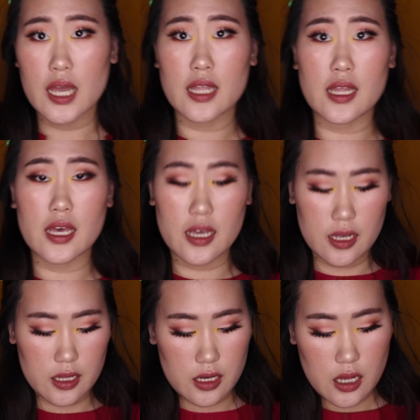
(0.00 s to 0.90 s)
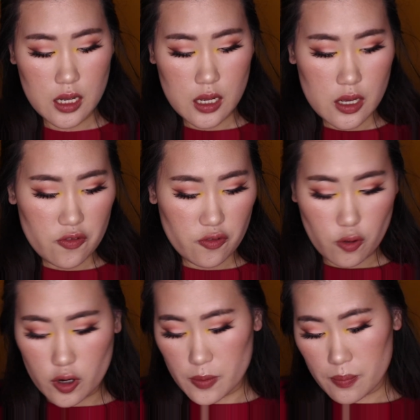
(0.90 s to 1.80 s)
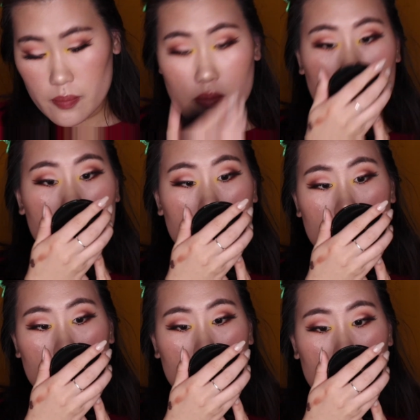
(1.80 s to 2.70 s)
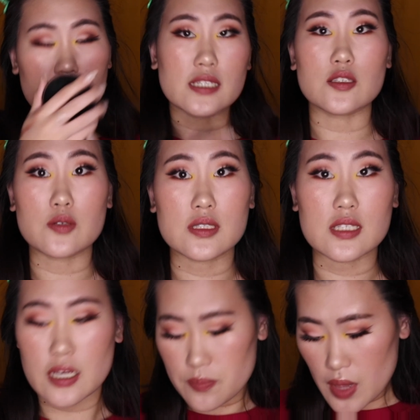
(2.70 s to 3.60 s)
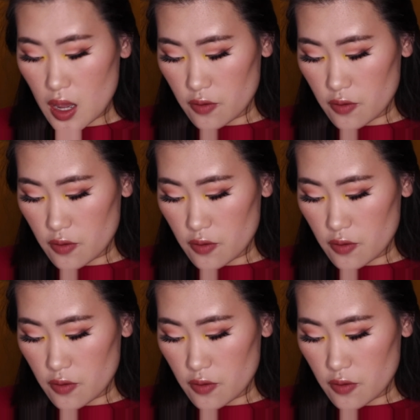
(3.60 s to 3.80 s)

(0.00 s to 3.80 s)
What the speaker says: And then for, yes, you can see it.